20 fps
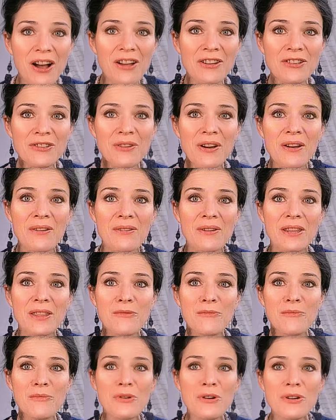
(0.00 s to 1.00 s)
contrary,
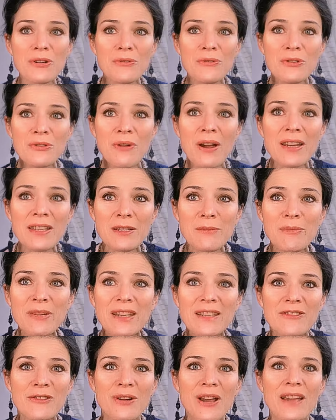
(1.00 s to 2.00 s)
the more you try to be
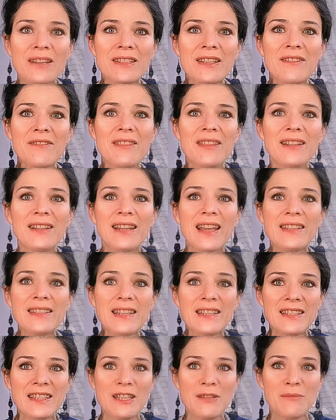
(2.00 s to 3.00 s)
attractive, the less
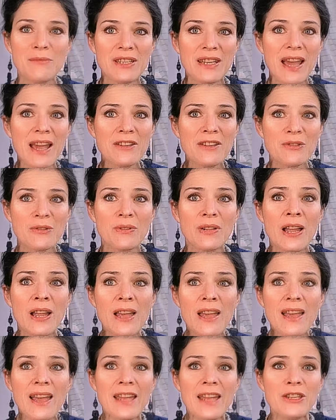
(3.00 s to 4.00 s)
it seems natural,
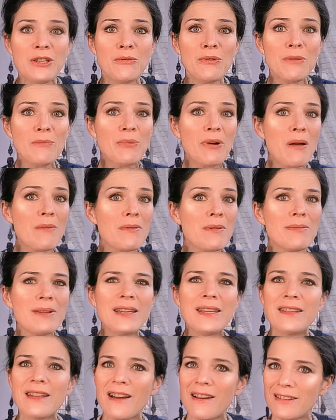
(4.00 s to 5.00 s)
and you will
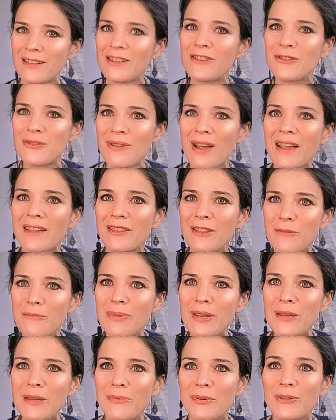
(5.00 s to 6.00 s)
probably not attract the
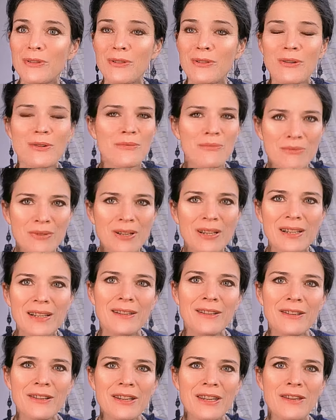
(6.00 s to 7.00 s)
people you're really
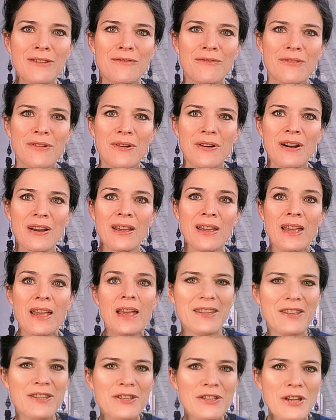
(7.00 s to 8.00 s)
looking for.
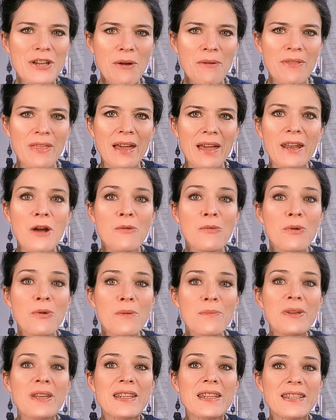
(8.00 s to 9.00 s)
Know that a
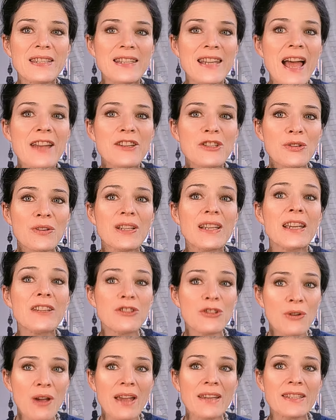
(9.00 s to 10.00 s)
woman is naturally
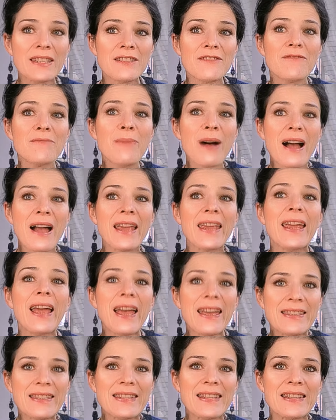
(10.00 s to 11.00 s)
attractive by
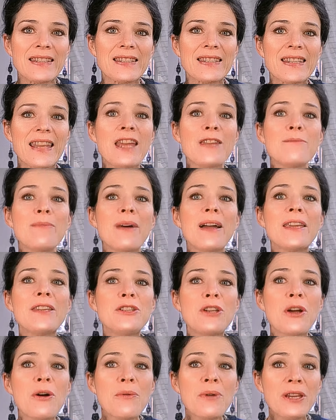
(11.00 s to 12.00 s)
essence, and by
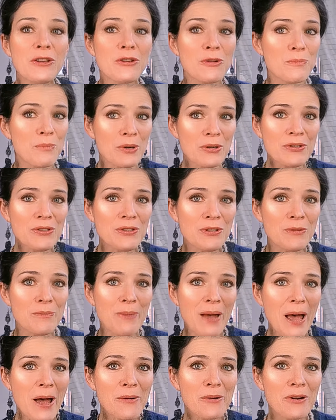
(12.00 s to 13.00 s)
knowing your personal
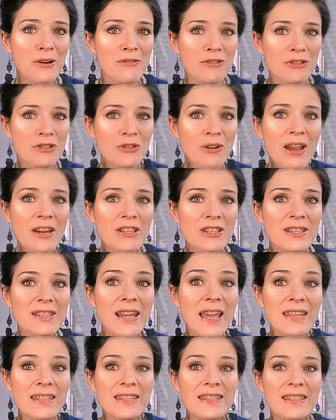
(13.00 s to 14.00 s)
power of attraction
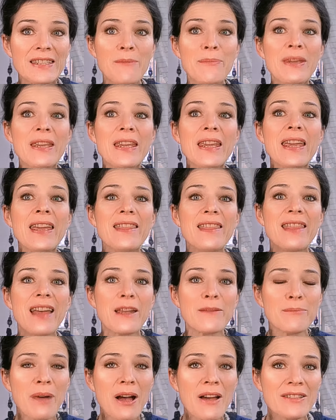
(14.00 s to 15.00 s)
and stepping in that
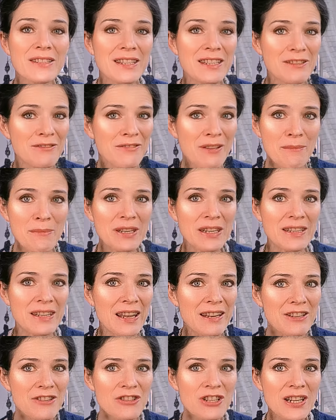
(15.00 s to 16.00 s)
positive feminine
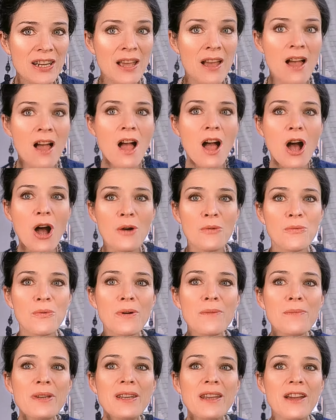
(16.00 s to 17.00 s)
energy, a
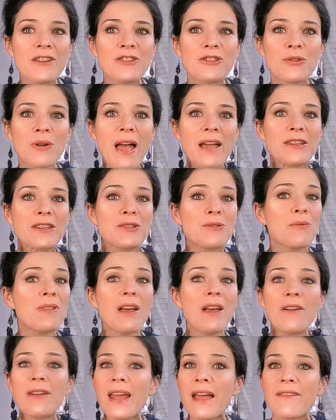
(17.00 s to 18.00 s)
woman attracts
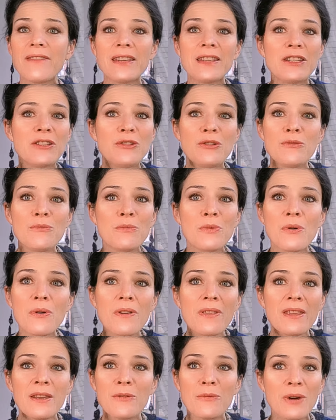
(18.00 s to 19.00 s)
without having to do more
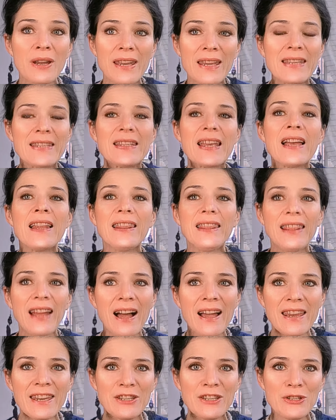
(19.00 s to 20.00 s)
than what is
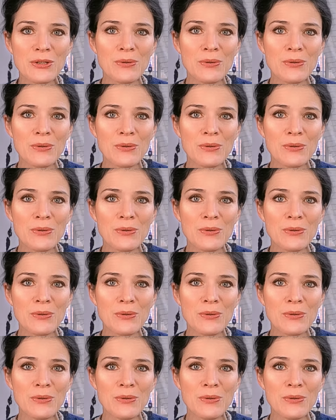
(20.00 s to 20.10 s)
aligned to